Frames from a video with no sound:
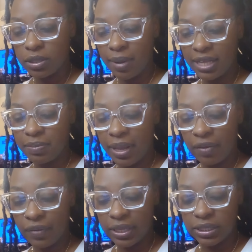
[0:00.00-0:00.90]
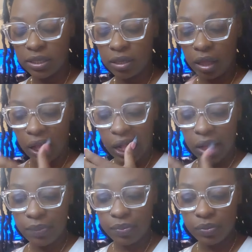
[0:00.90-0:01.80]
Somebody's manifesting.
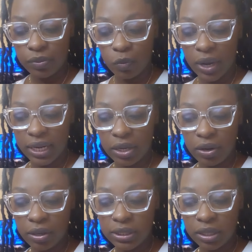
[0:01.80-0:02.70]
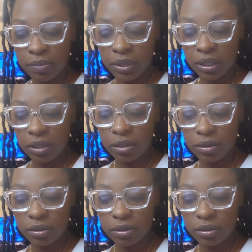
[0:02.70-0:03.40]
Waiting on something